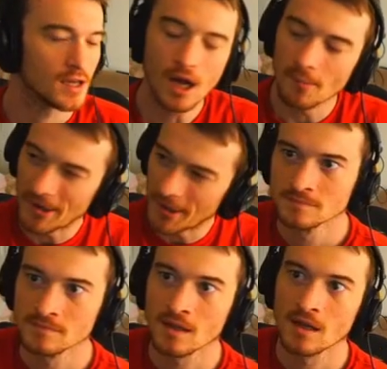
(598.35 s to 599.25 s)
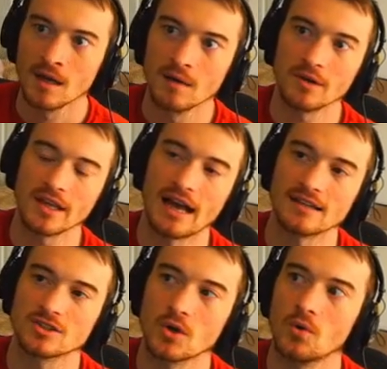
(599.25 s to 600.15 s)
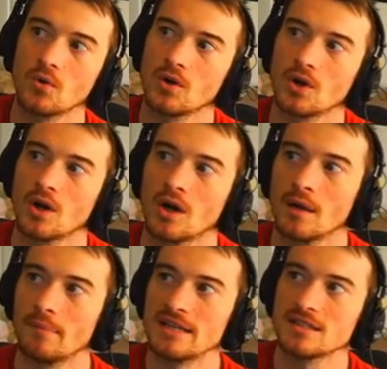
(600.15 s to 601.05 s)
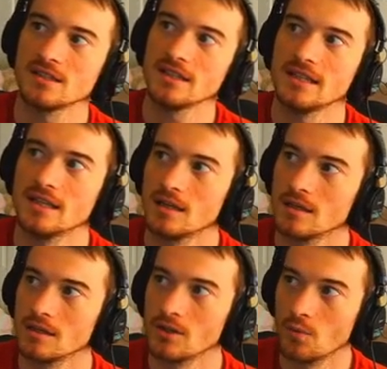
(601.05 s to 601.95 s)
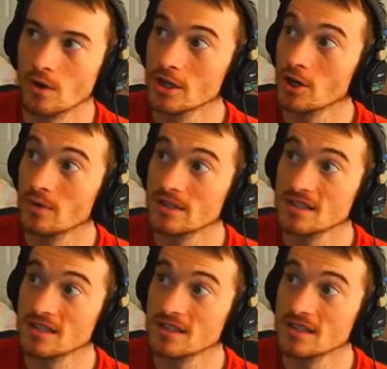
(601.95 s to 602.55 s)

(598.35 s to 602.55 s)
But But yeah, so basically you want to go into these